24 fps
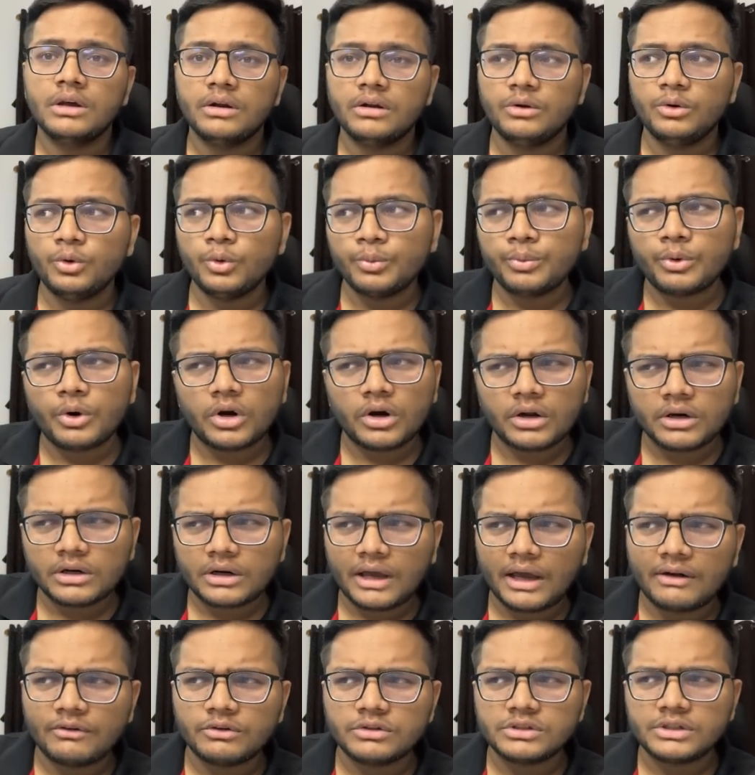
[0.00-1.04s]
New
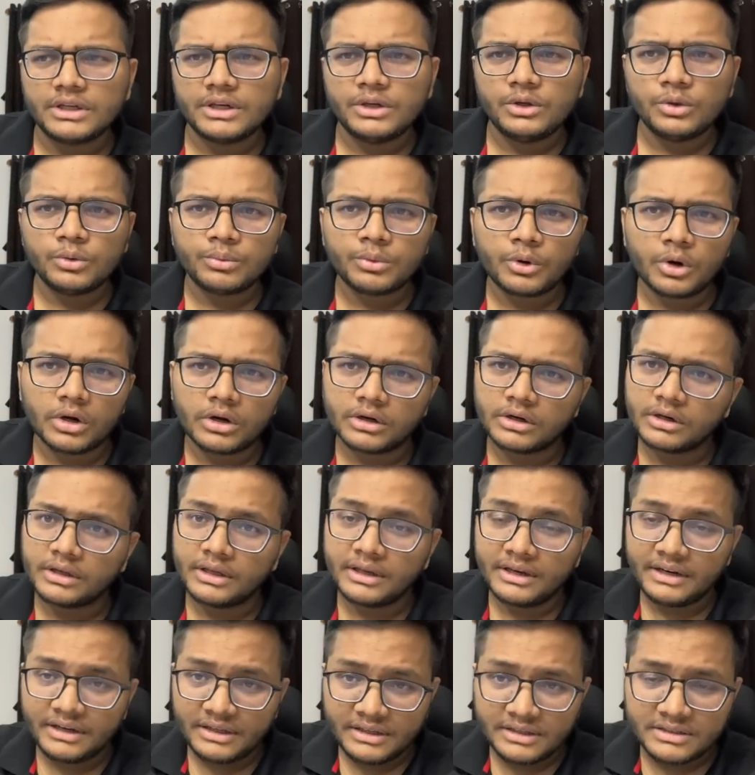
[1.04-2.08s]
product, I would say new product
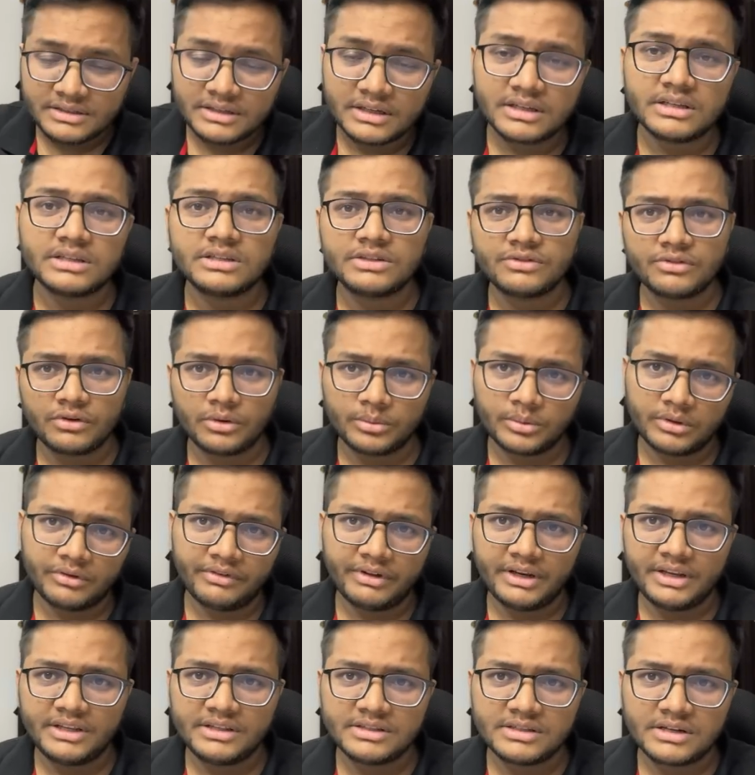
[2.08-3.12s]
ki research from the
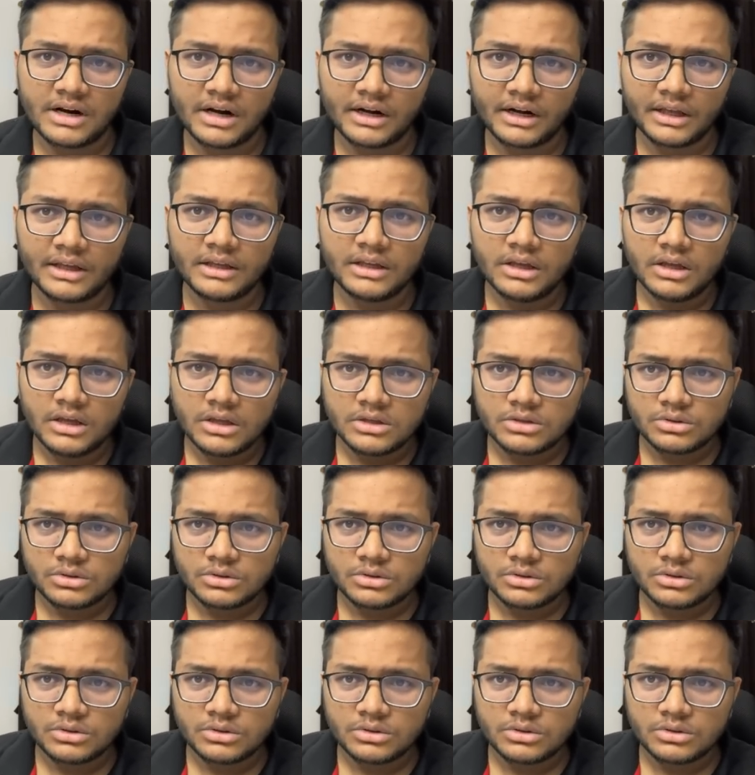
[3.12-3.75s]
very starting.